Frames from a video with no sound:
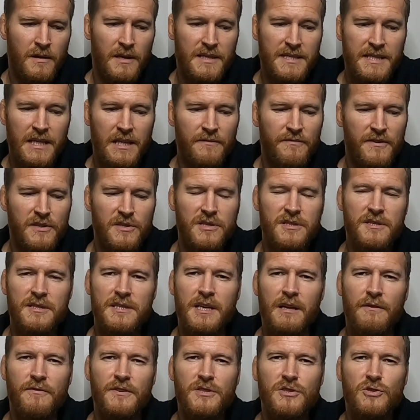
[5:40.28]
you tell
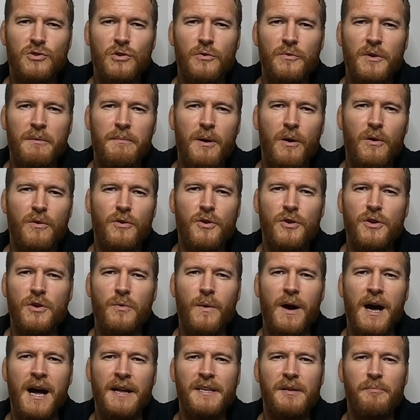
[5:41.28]
yourself a story about who
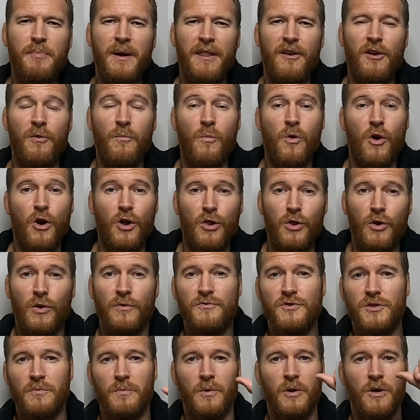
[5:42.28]
you are, depending on what
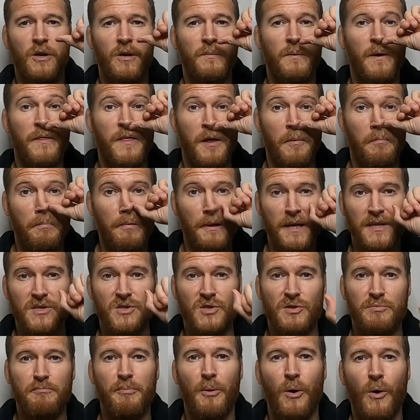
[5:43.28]
clothes you were, whether you played
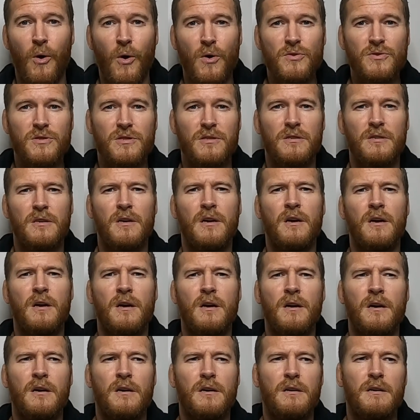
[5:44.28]
sport.
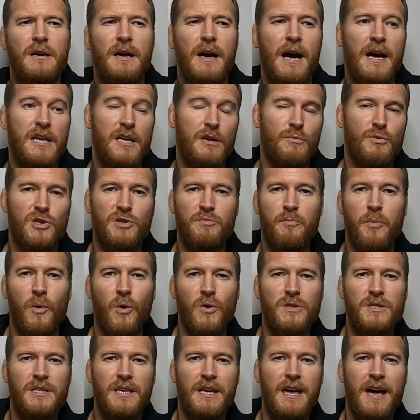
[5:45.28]
Are you a
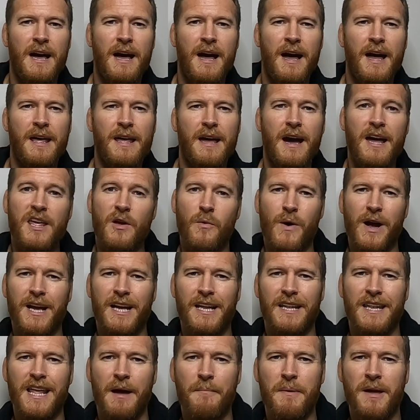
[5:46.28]
sporty guy? Are you
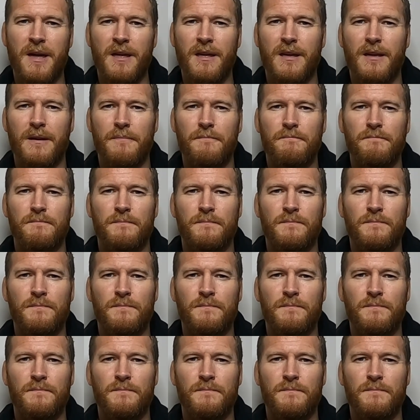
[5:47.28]
academic?